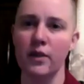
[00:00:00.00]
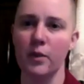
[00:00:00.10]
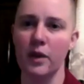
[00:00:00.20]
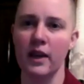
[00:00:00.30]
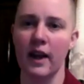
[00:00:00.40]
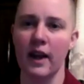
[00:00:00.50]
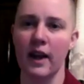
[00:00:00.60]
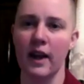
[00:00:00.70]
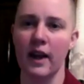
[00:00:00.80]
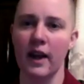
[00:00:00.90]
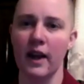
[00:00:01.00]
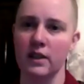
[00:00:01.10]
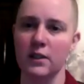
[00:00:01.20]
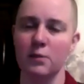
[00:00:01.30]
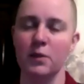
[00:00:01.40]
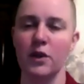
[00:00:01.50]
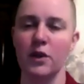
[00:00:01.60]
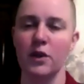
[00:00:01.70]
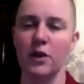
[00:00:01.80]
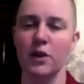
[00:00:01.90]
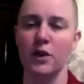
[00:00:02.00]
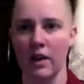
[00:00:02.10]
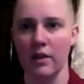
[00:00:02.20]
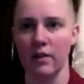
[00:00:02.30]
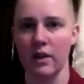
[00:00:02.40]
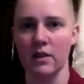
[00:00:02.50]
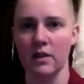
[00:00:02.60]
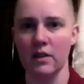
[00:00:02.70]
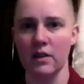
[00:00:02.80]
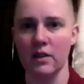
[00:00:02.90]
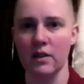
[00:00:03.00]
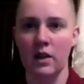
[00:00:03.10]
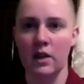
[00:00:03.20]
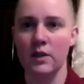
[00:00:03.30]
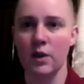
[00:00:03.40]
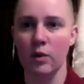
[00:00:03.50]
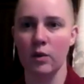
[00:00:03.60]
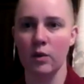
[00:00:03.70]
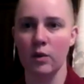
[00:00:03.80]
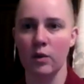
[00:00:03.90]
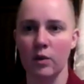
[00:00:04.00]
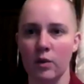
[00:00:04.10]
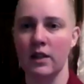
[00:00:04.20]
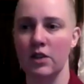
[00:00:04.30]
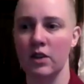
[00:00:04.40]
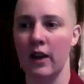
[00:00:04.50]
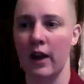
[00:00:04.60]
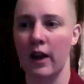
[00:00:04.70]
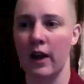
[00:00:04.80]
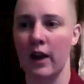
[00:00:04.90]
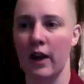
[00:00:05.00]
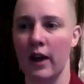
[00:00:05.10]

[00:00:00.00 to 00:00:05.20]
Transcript: that we can access the experiential side of it. So we'll do the meditation now,